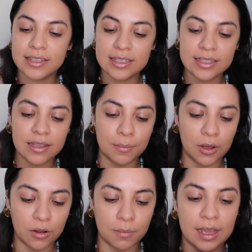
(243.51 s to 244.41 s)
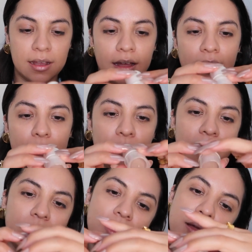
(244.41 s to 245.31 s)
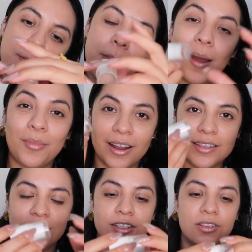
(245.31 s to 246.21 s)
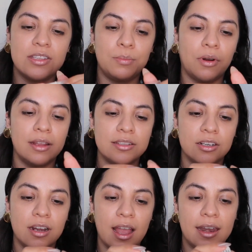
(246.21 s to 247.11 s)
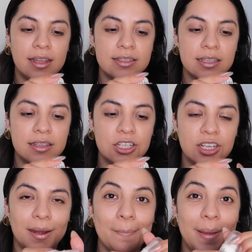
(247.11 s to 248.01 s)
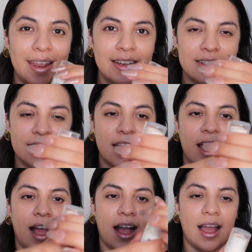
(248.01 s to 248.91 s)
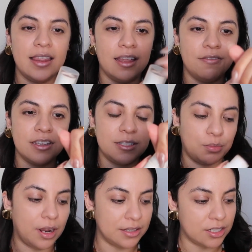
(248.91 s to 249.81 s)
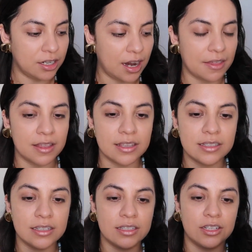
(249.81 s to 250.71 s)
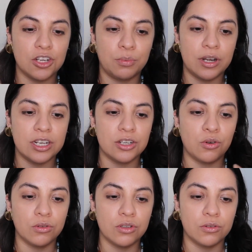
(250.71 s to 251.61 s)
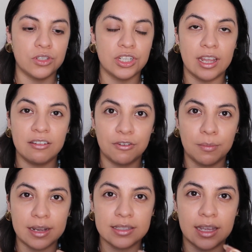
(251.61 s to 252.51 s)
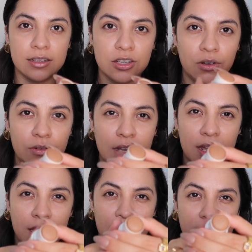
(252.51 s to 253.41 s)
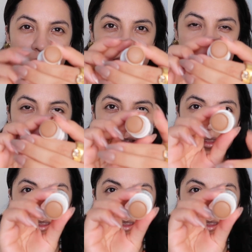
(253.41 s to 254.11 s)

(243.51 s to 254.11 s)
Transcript: This is the Milk Makeup Matte Bronzer, so it's a bronzer, and it's in the shade Baked. I love this bronzer. I think this is such a pretty cool tone shade for my skin tone. It looks like